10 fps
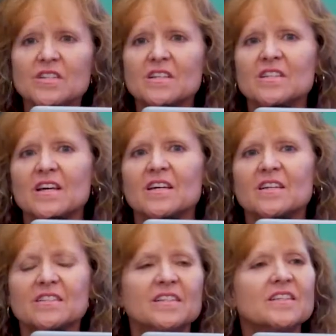as a
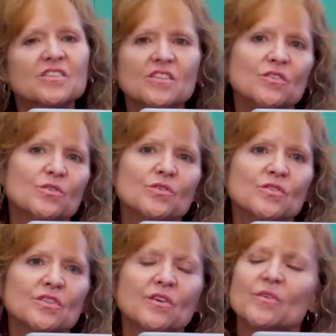diligent
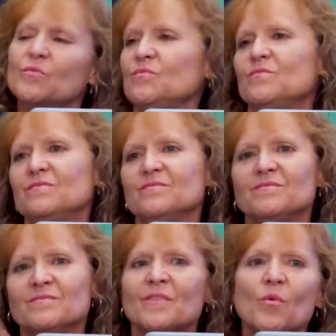nurse
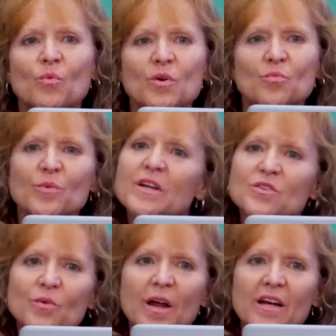will
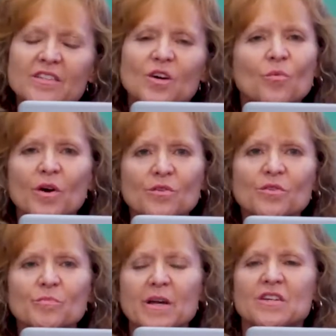redirect a
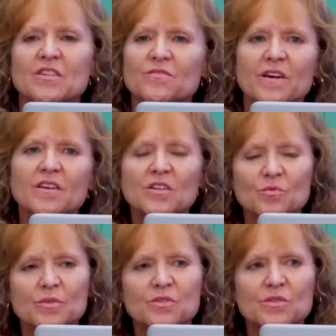wandering patient found in a
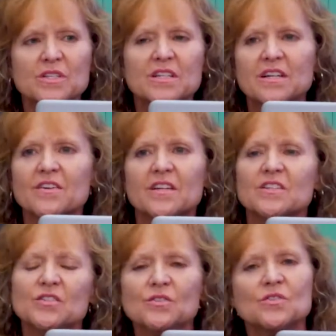restricted area
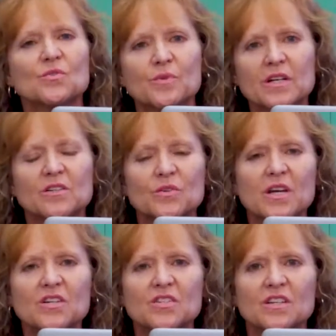to his correct
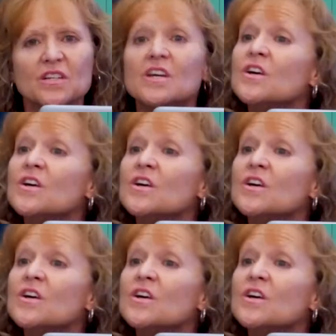location,